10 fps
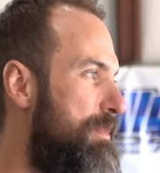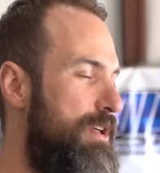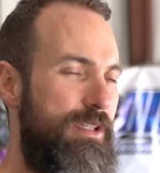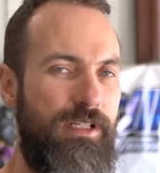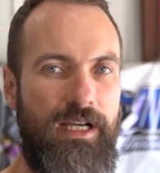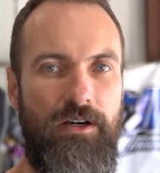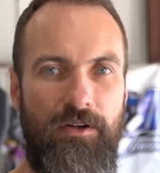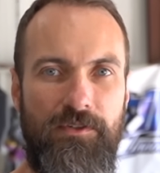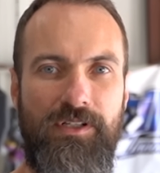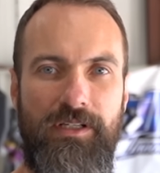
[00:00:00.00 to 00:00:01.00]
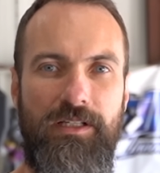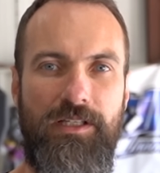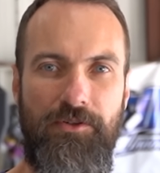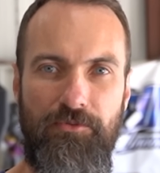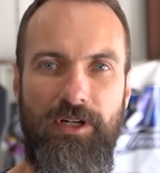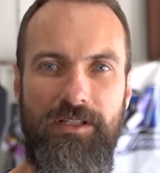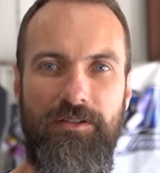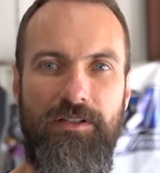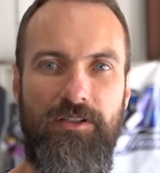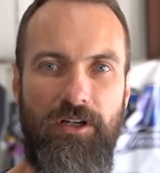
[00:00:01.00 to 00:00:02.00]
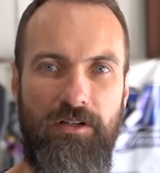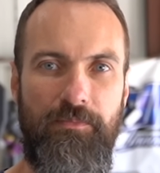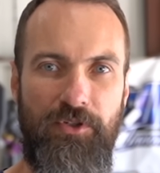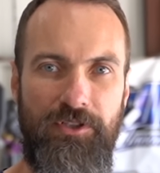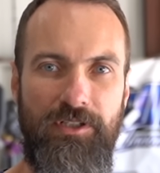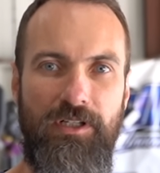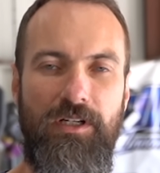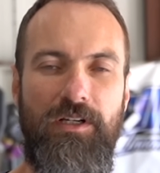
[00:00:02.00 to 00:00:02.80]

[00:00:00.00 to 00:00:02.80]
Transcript: because this car obviously it still runs on stock computer